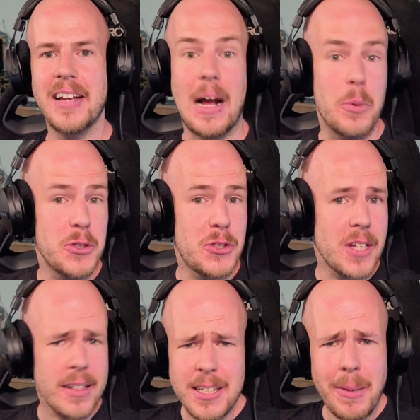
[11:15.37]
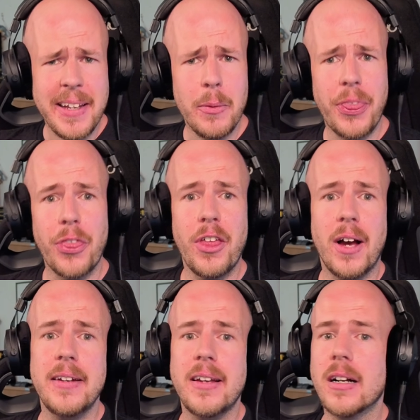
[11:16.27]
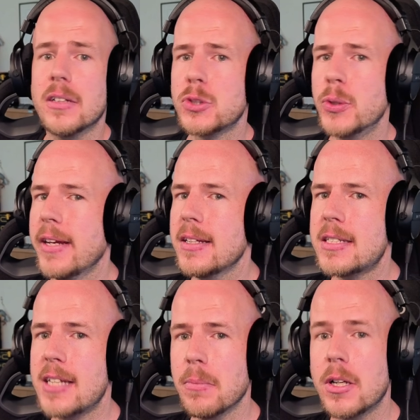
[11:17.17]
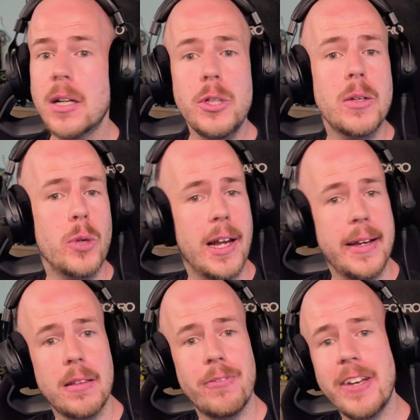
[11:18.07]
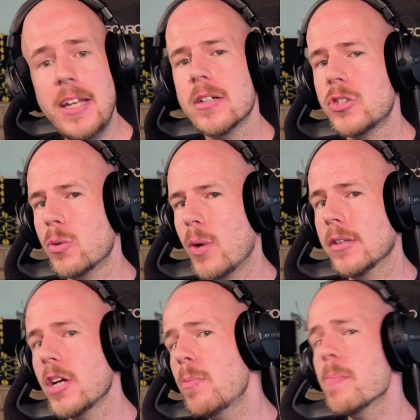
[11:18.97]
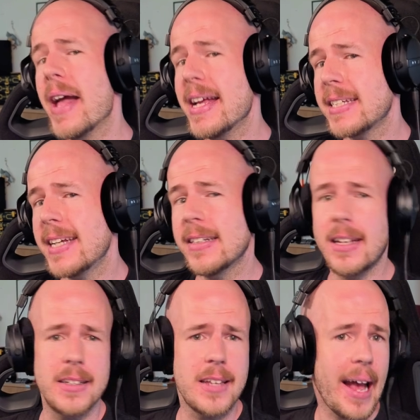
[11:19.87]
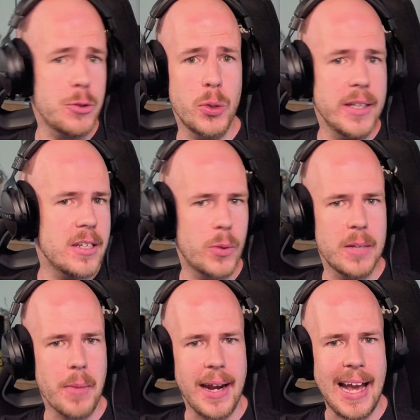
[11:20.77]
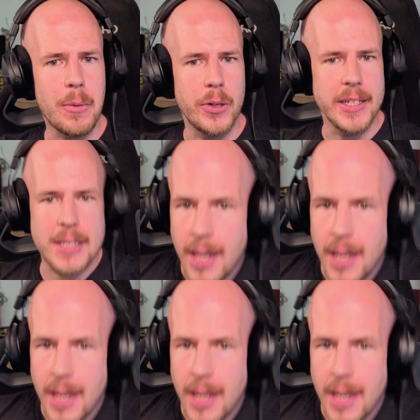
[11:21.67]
I was also playing with the thought of creating some coding-related videos around OpenSCAD and how to integrate my libraries.